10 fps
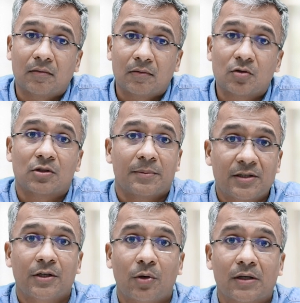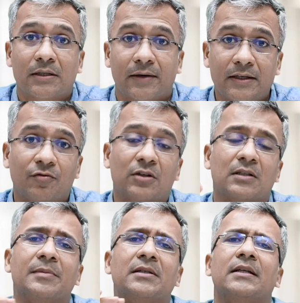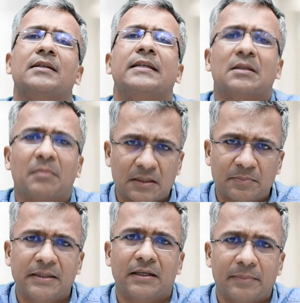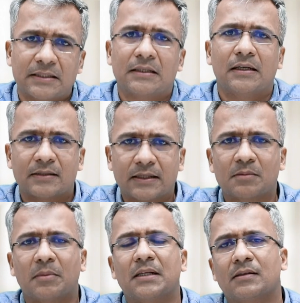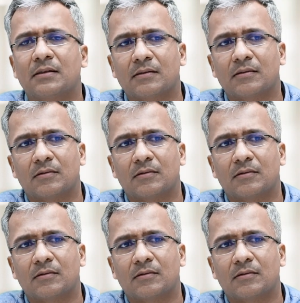semester you understand, right? First semester is a 6 months period, basically 6 months.